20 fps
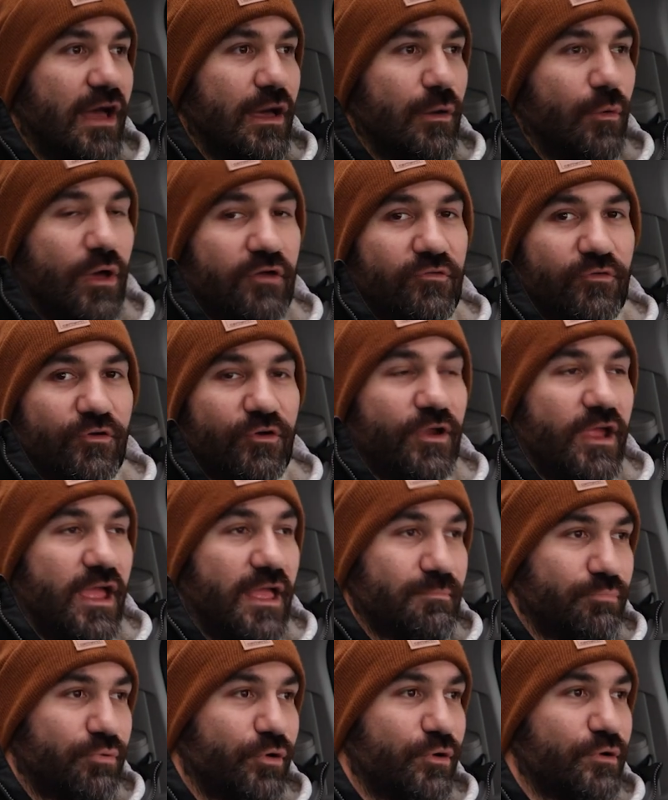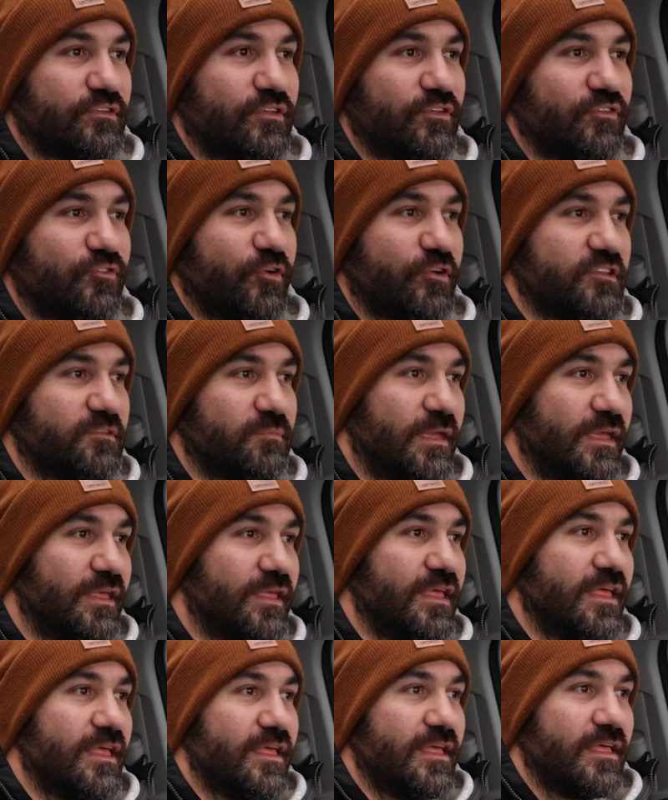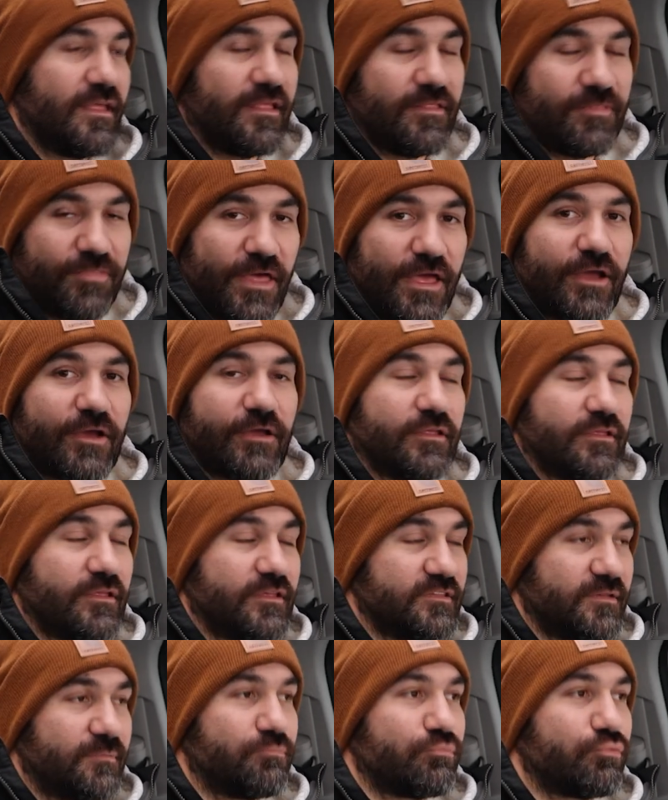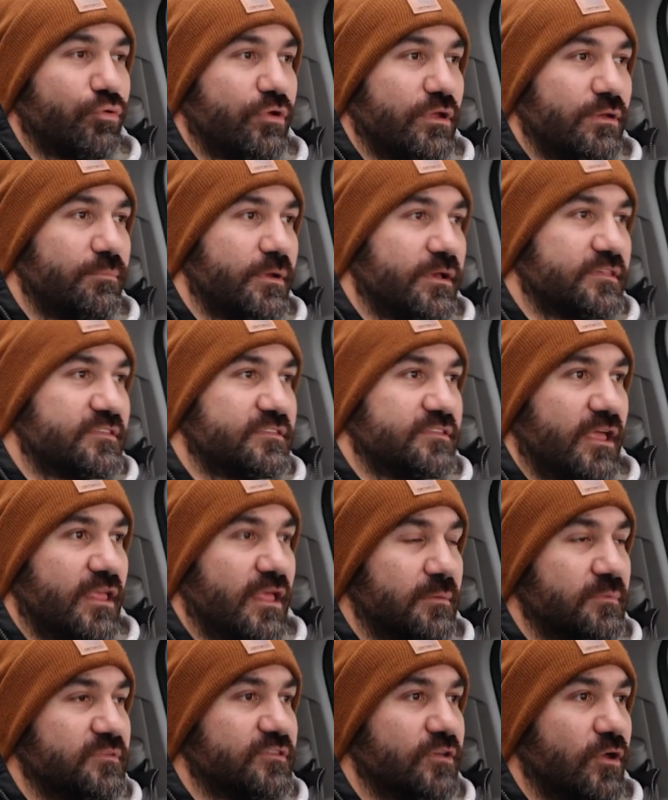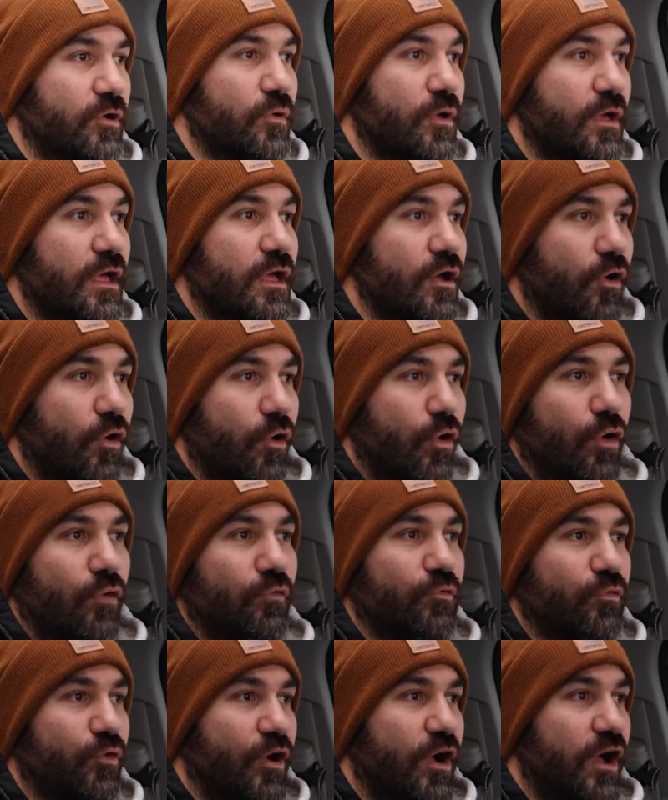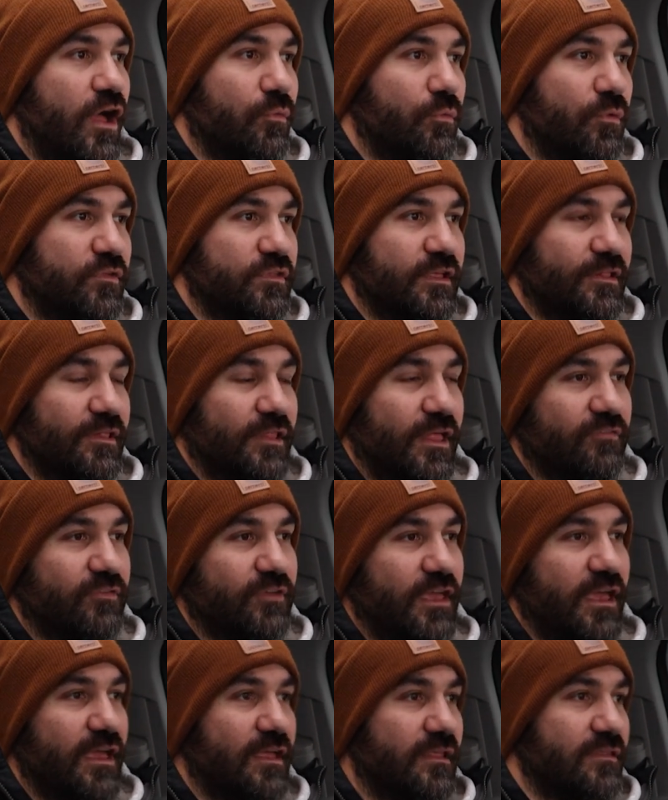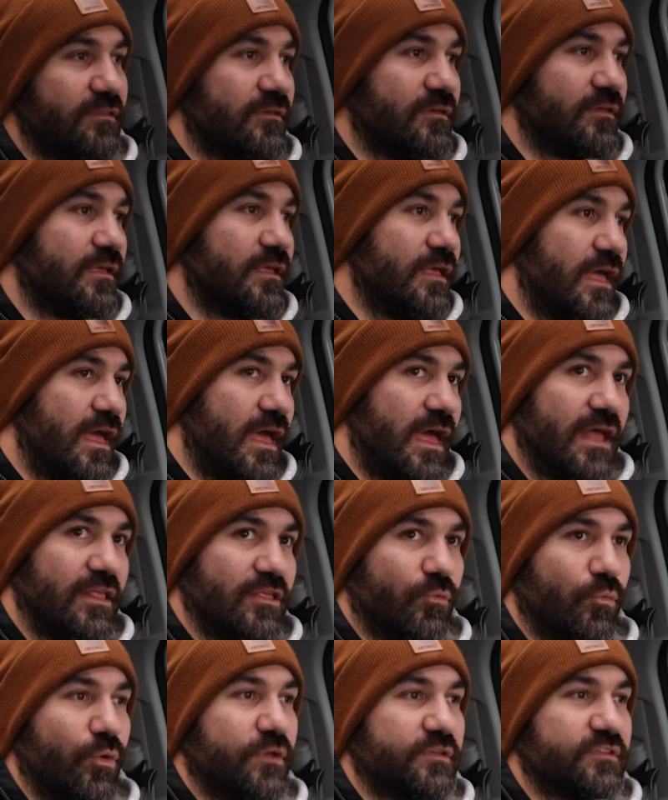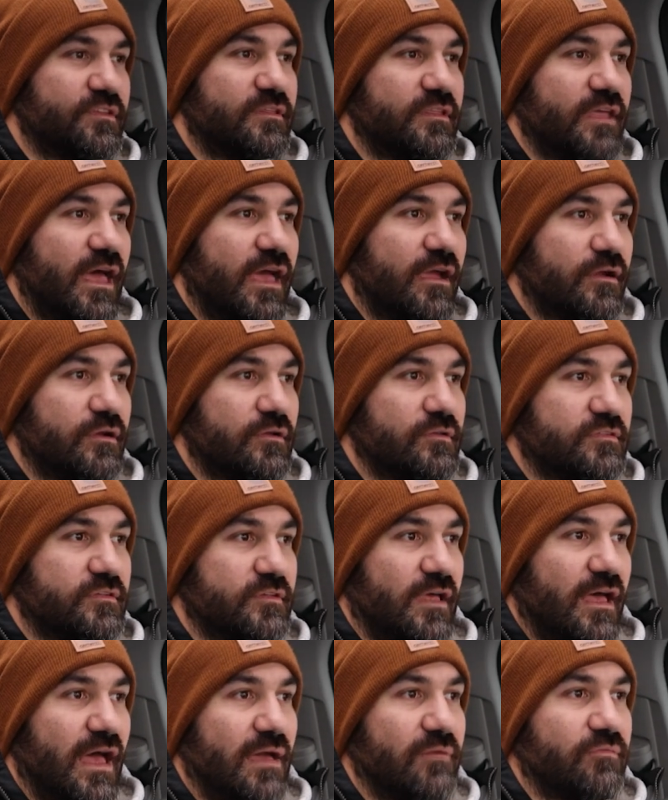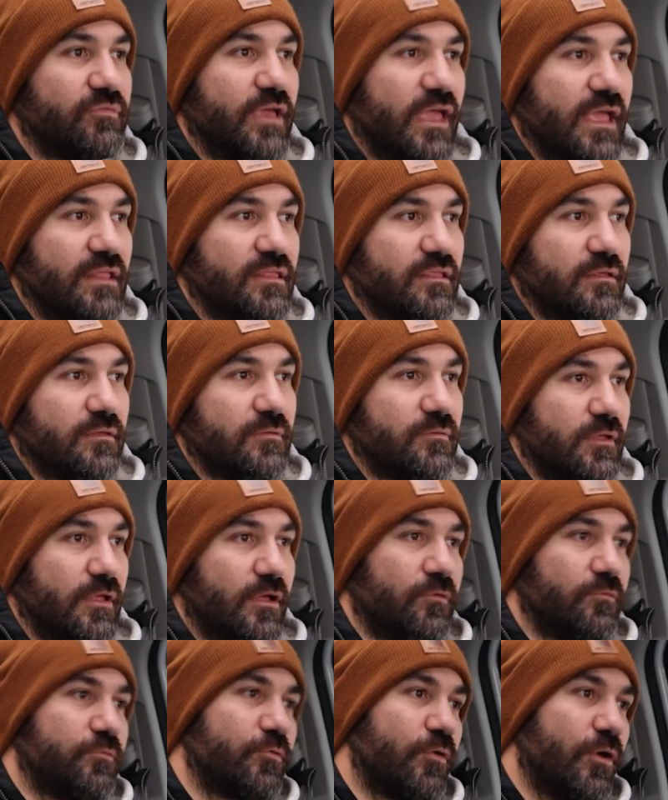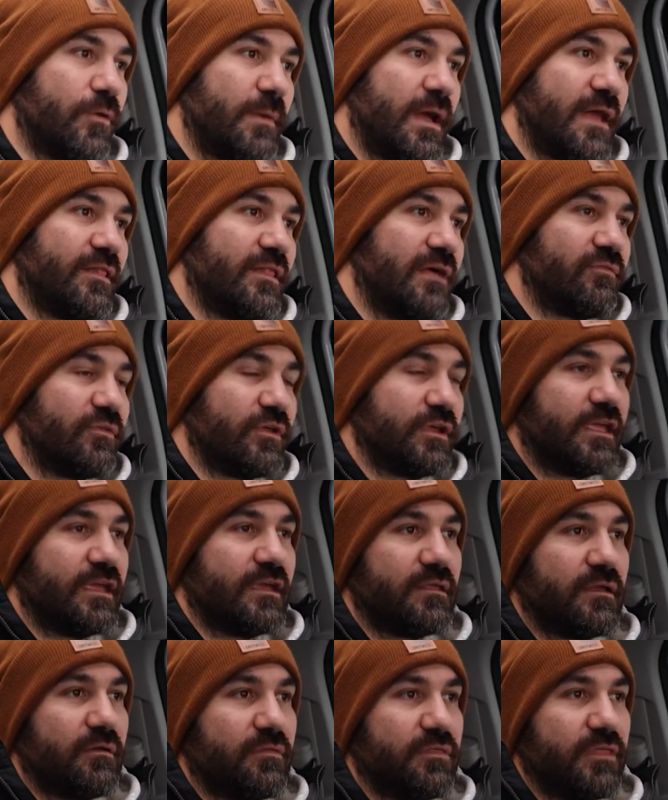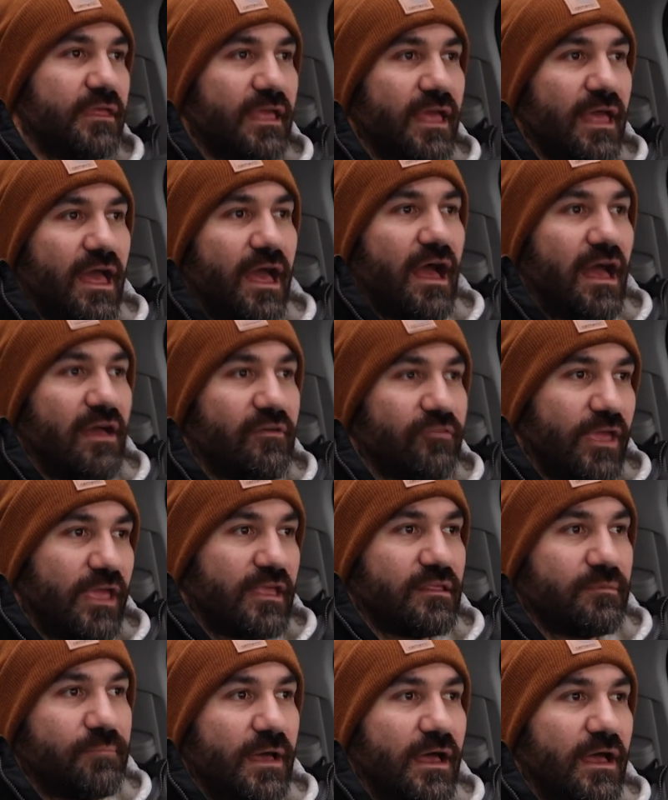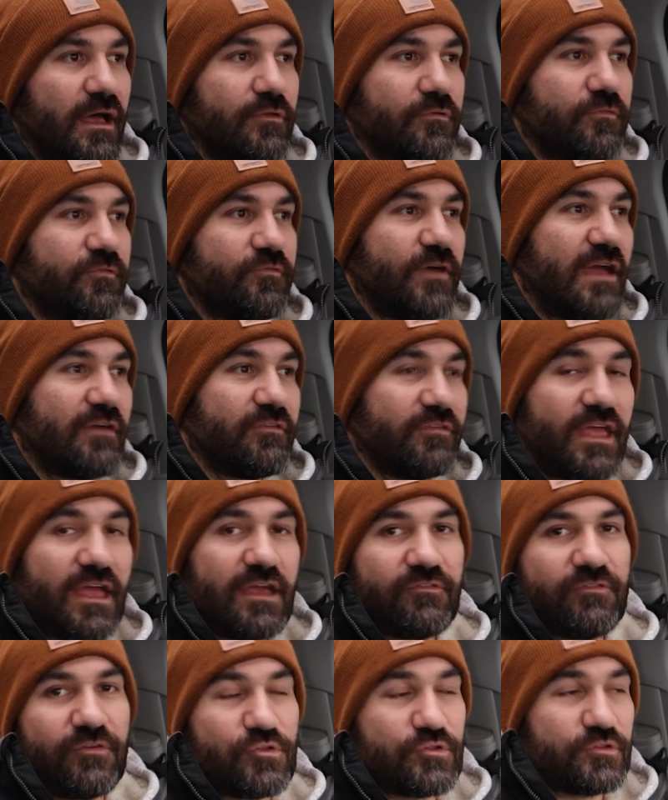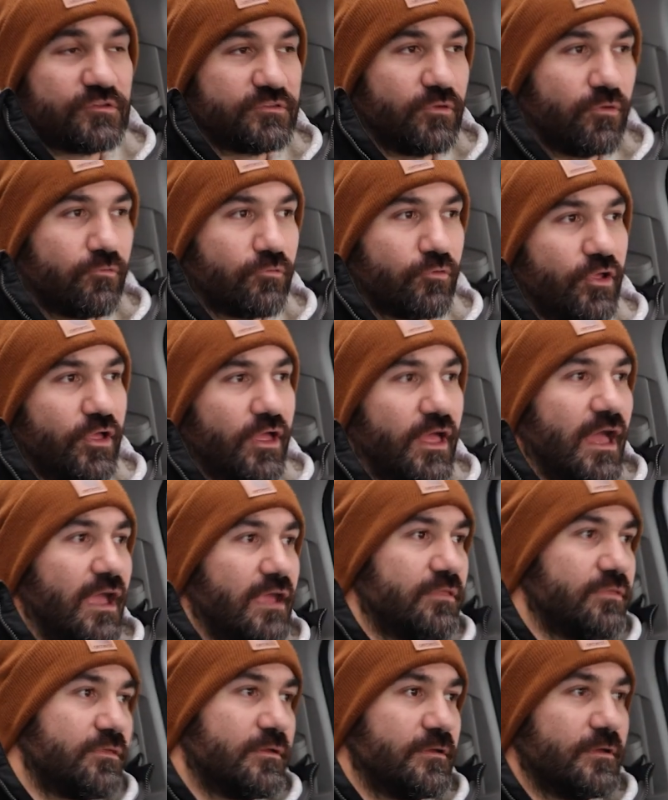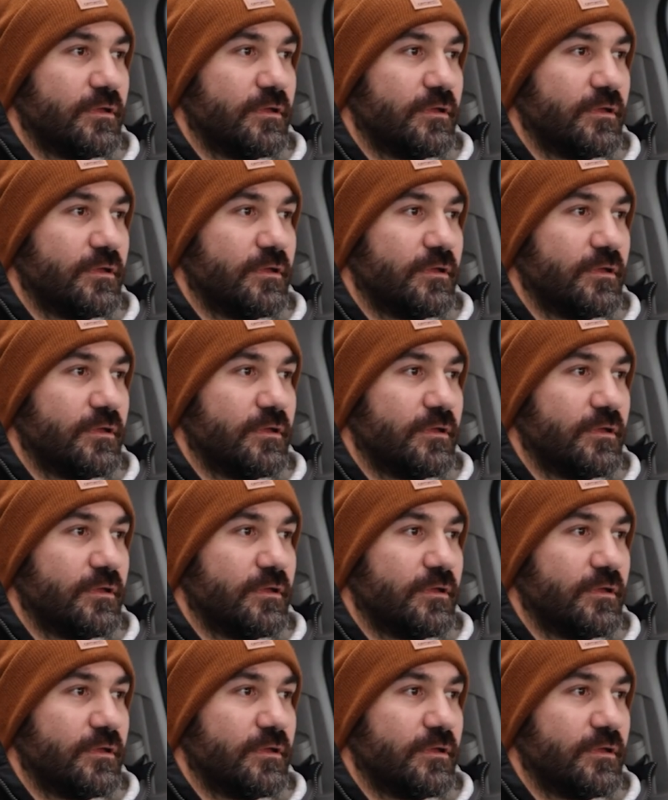However, in person, trust me, it is a pretty big setup. So overall, with the lift kit and the wheels and tires, I've gained, from my leveling kit and everything, I've gained about 5.5 inches overall height.